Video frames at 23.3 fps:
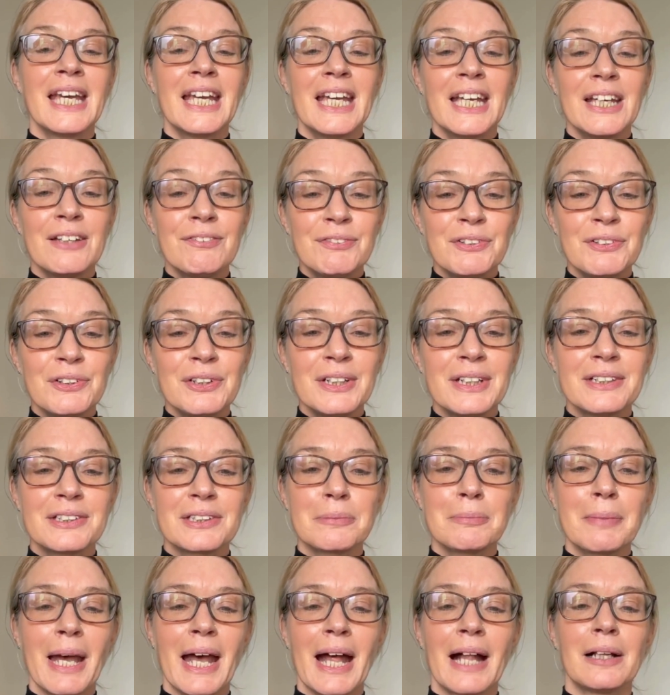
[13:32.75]
If you need
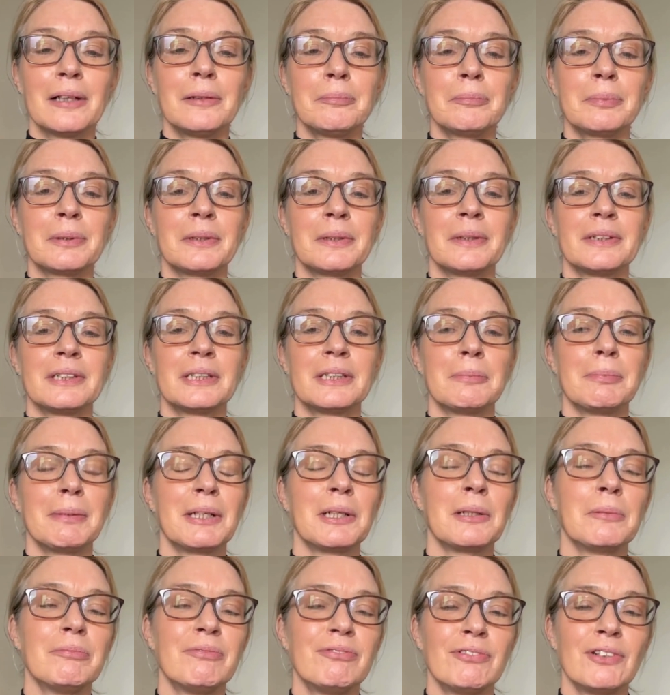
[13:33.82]
some help to
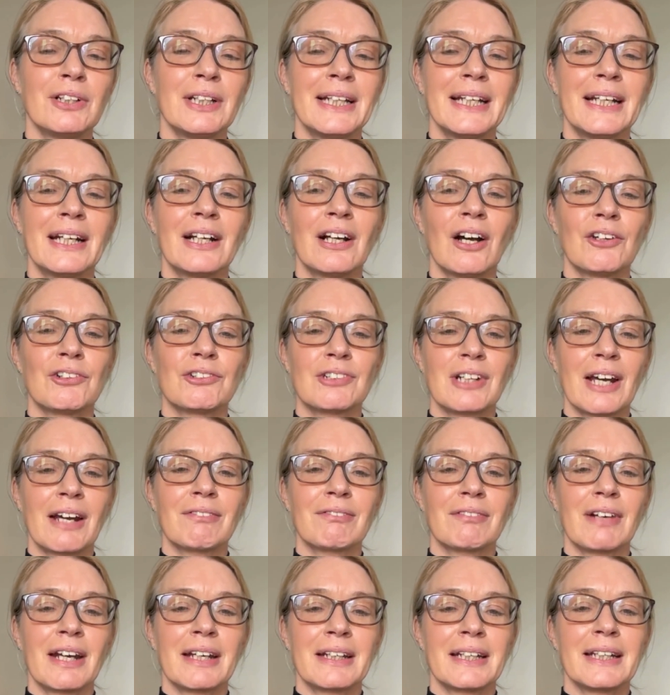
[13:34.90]
become fully contract
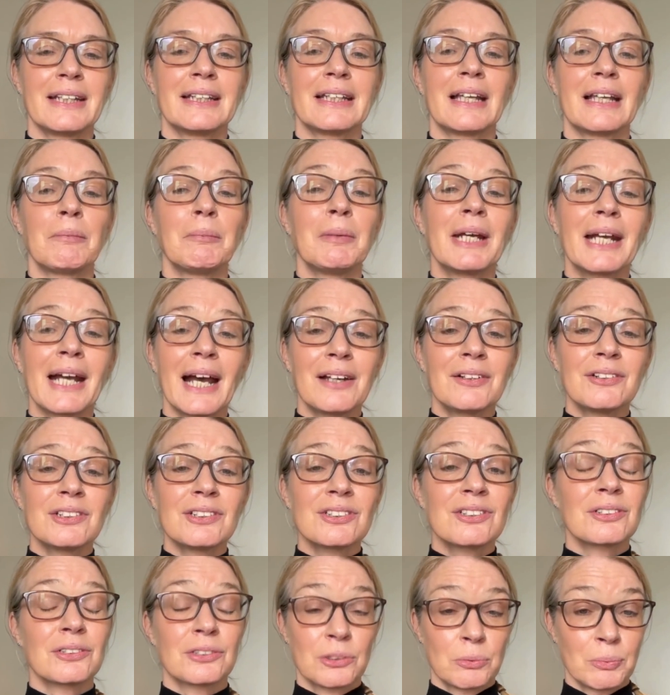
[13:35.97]
ready, then we can
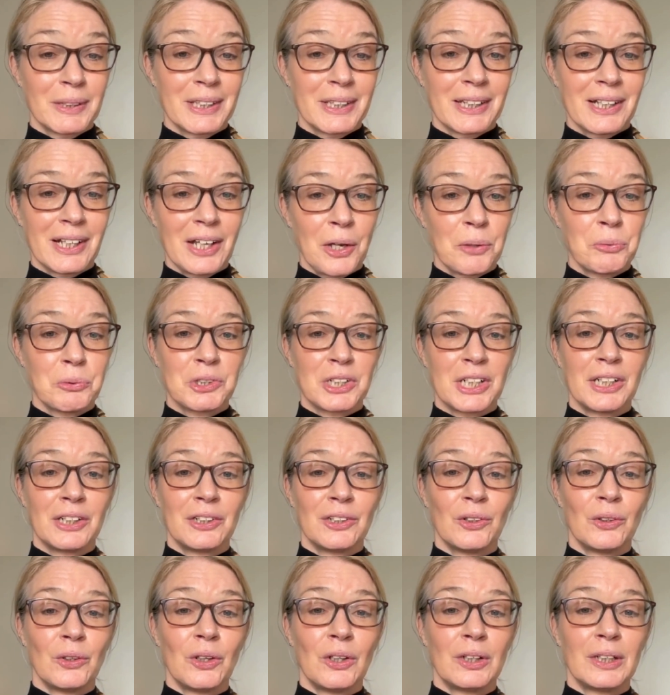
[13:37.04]
discuss with a coaching
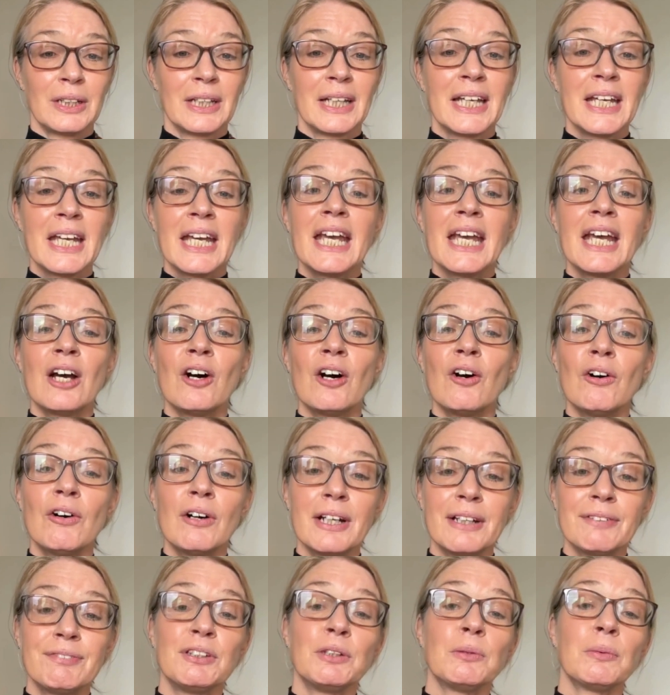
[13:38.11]
call. Or
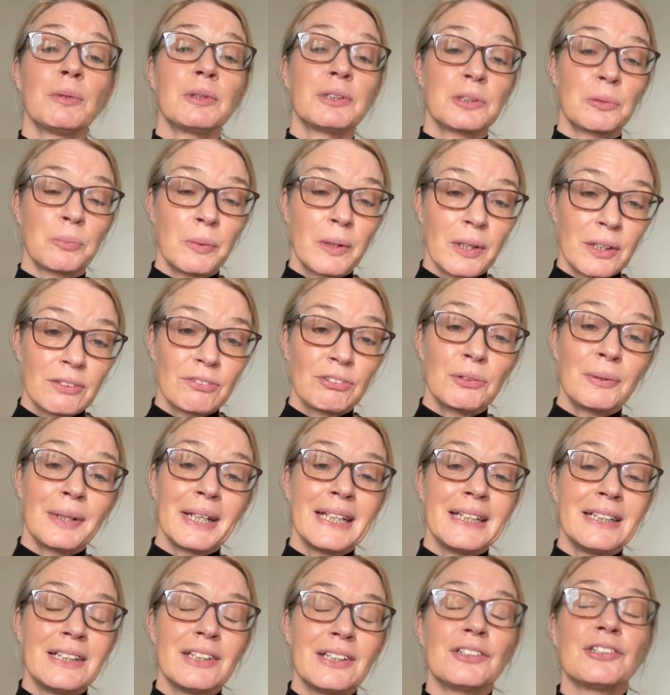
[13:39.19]
if you want to work through it
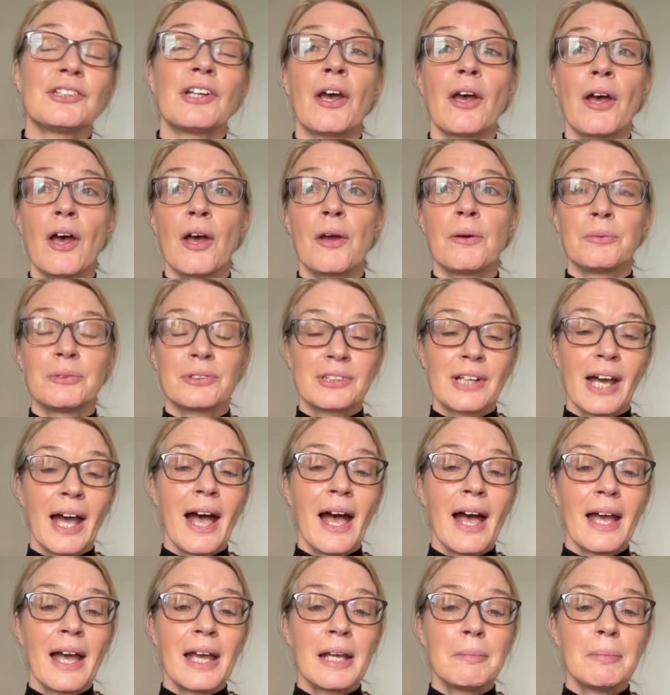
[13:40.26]
in your own
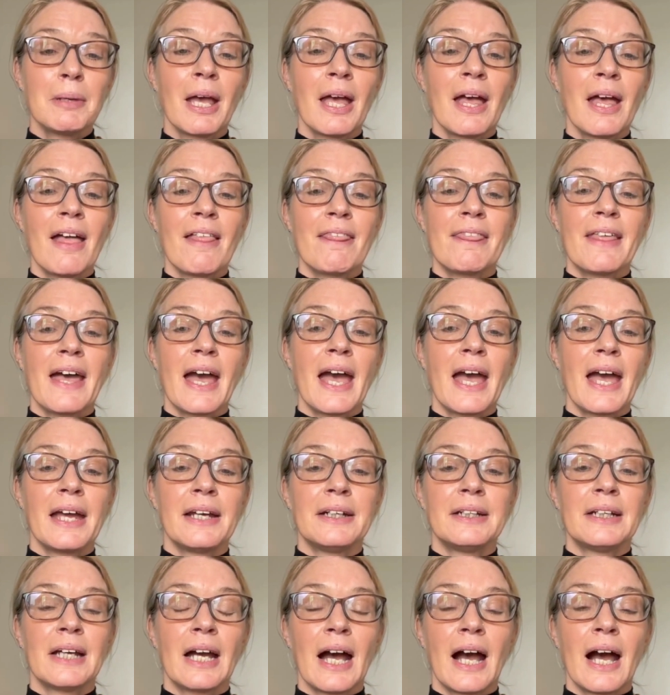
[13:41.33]
time,
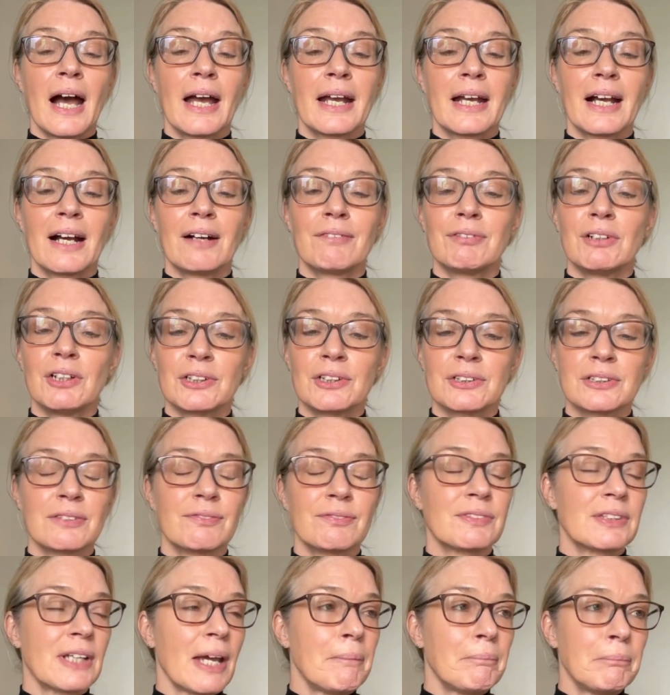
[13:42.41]
then I have lots
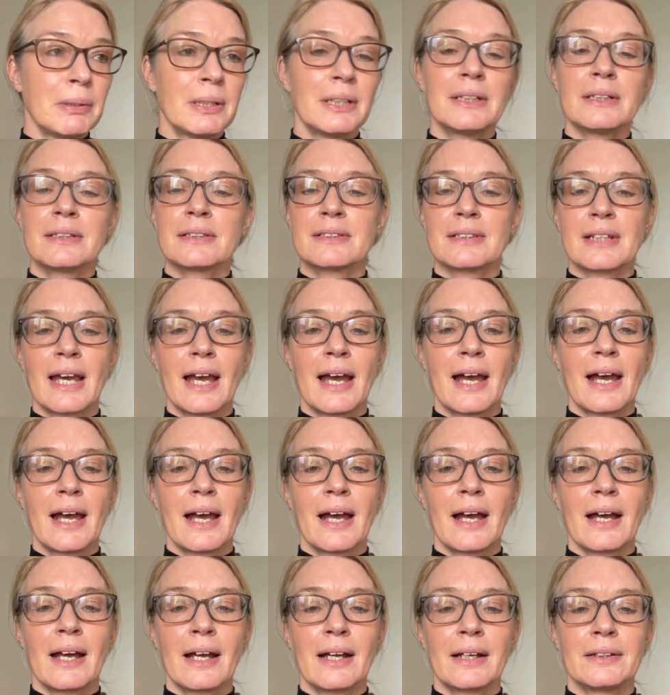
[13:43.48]
of templates
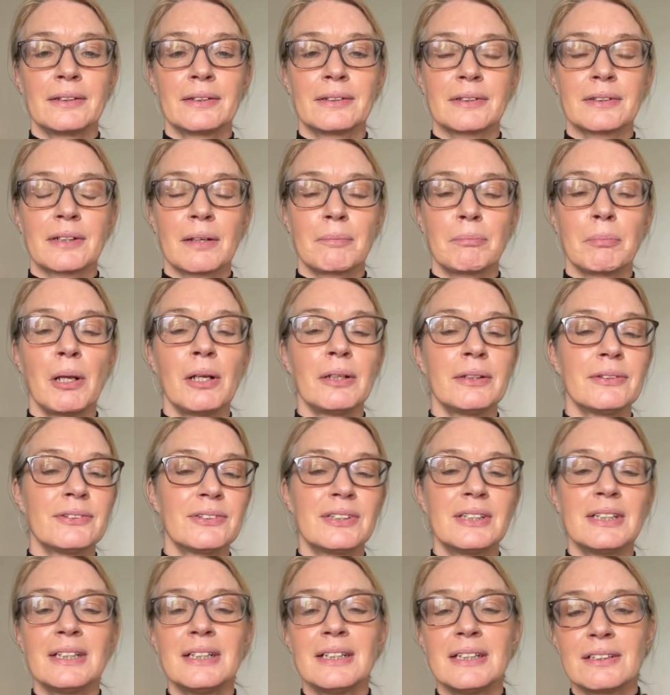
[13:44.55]
and
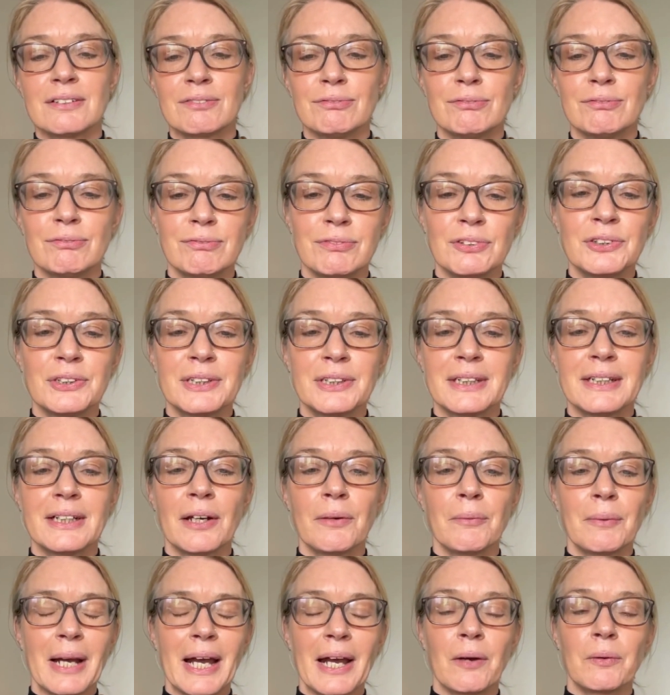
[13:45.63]
policies and funded
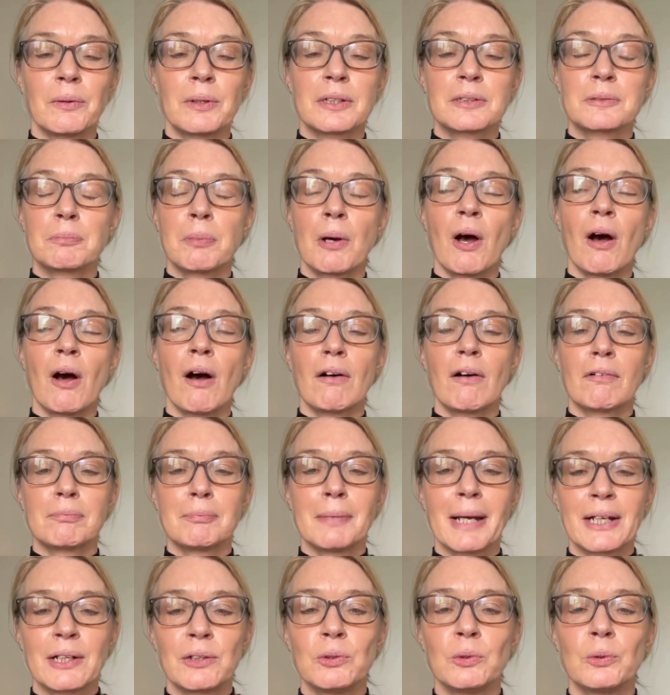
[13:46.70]
know-how as part of
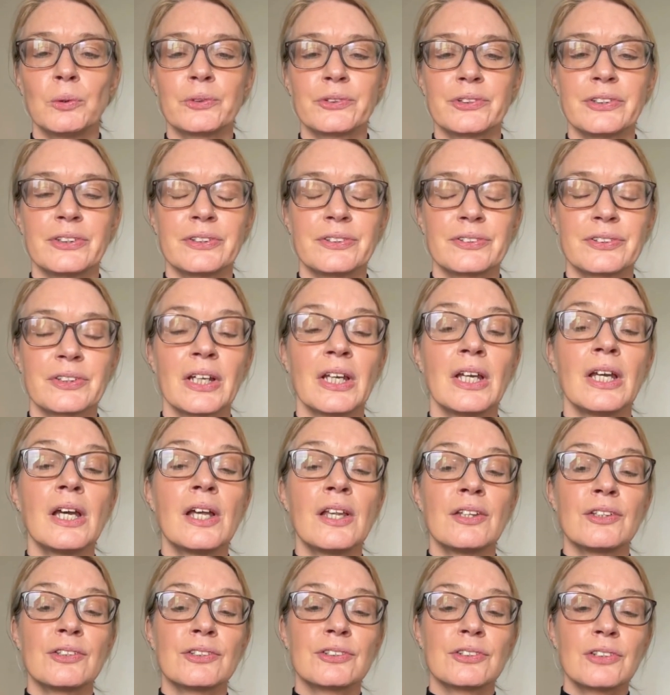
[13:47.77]
my courses.
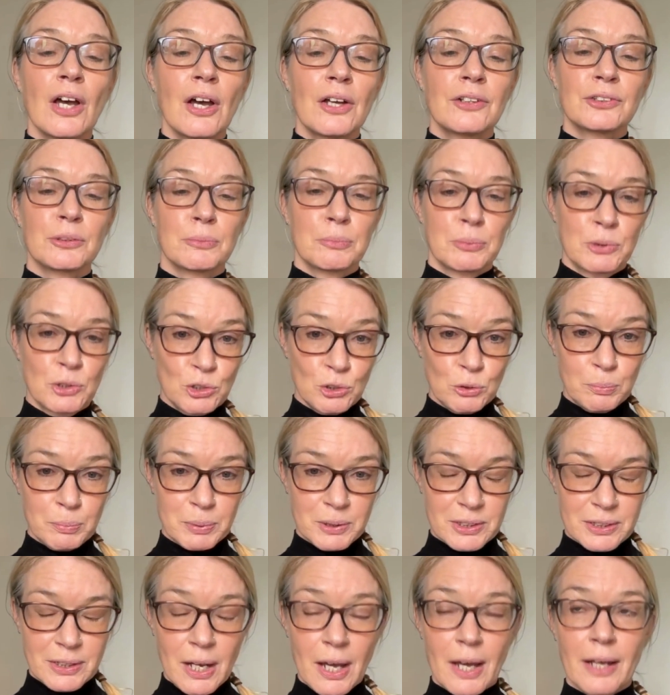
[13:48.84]
The Startup
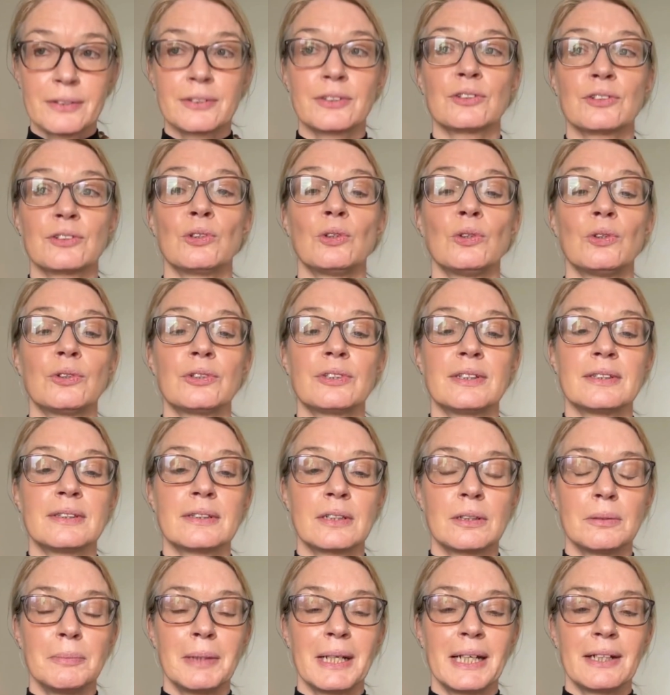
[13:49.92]
Superstars course is
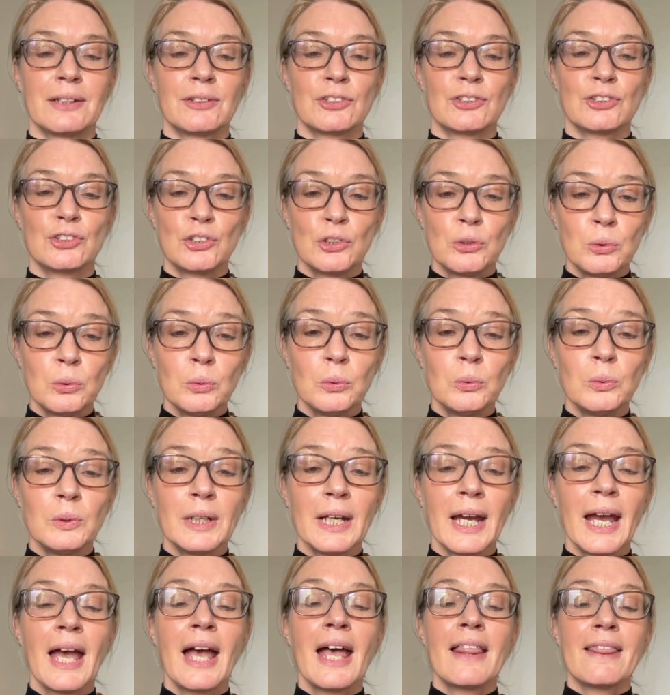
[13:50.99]
coming
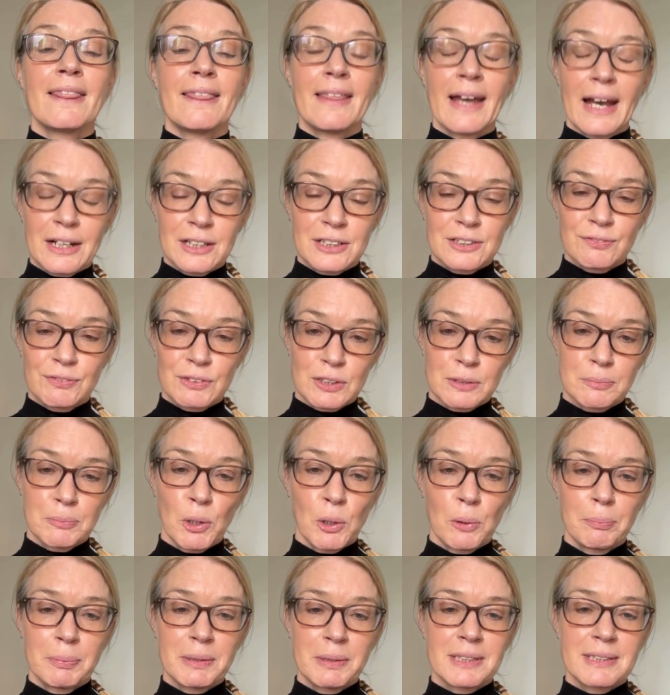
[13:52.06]
soon. That is for
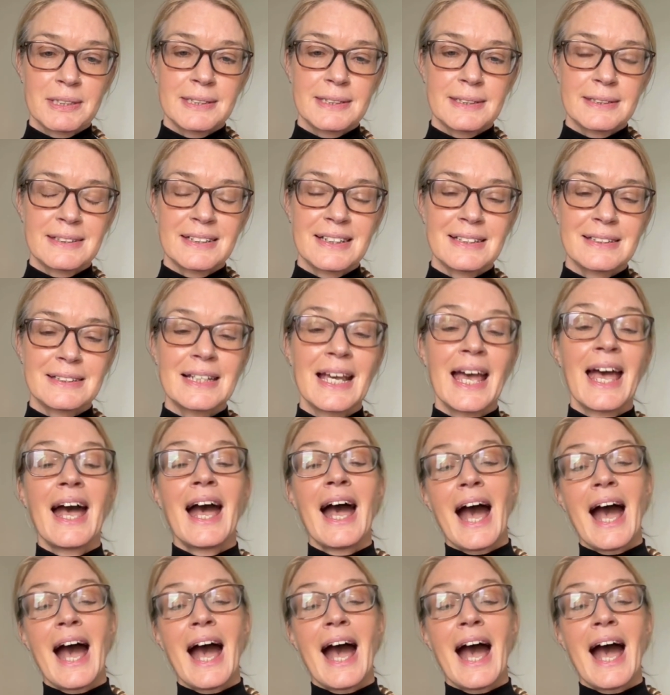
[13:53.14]
small businesses.